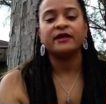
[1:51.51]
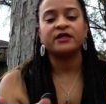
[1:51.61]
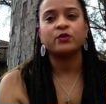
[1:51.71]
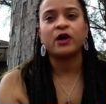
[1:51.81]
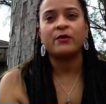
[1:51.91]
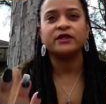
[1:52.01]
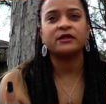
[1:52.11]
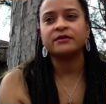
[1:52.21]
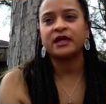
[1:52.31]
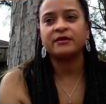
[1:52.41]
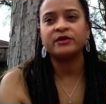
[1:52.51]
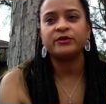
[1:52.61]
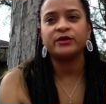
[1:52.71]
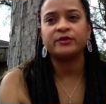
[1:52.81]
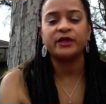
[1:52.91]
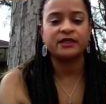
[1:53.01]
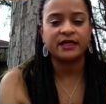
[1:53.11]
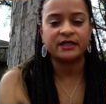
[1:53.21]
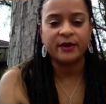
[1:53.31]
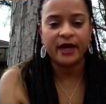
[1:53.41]
That's why when sometimes people speak,
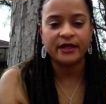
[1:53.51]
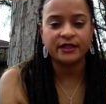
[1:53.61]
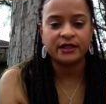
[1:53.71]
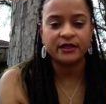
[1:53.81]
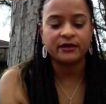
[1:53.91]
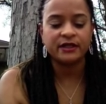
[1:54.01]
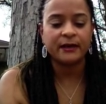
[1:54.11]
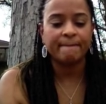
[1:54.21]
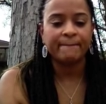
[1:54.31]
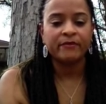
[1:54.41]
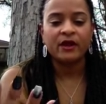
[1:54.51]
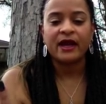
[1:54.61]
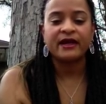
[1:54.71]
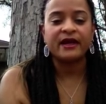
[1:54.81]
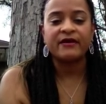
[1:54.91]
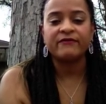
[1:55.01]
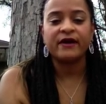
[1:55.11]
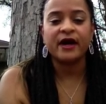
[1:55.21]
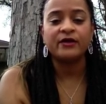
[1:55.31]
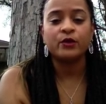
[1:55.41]
say, Spanish, and they'll say, I can't
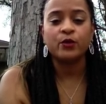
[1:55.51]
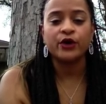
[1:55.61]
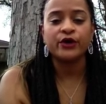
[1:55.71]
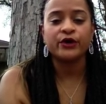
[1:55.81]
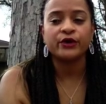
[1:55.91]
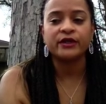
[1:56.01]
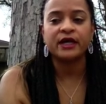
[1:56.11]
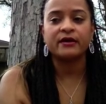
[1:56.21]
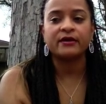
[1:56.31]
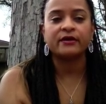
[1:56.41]
find the word that